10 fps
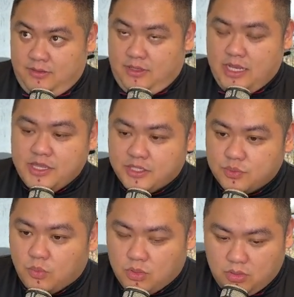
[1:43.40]
in this
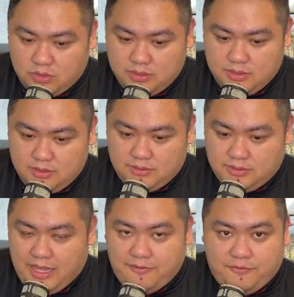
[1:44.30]
world,
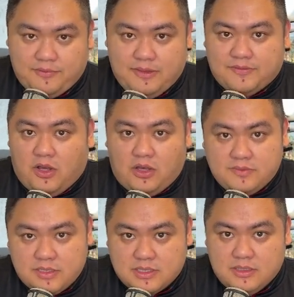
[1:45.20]
life
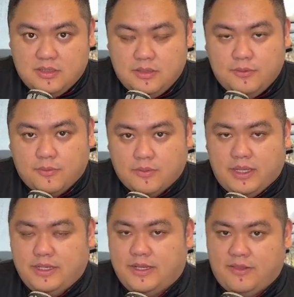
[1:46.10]
evolves,
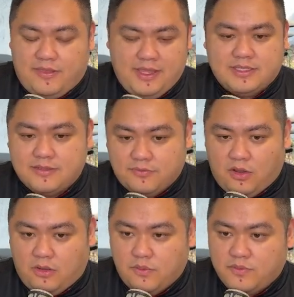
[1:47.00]
right? And things
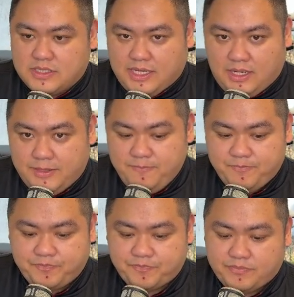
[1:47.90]
evolve over time,
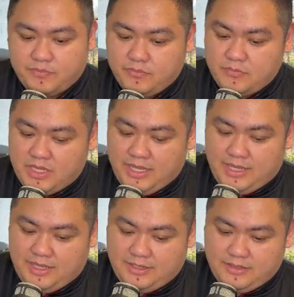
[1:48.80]

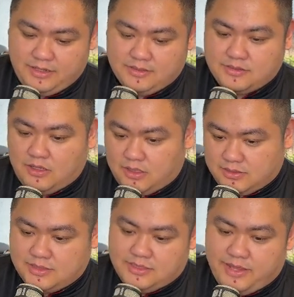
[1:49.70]
and there's
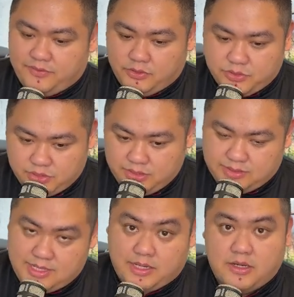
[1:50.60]
constant evolution in
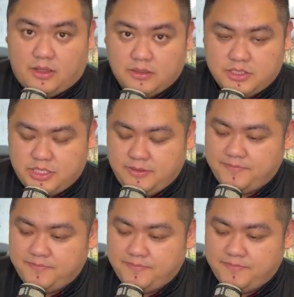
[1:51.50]
technology.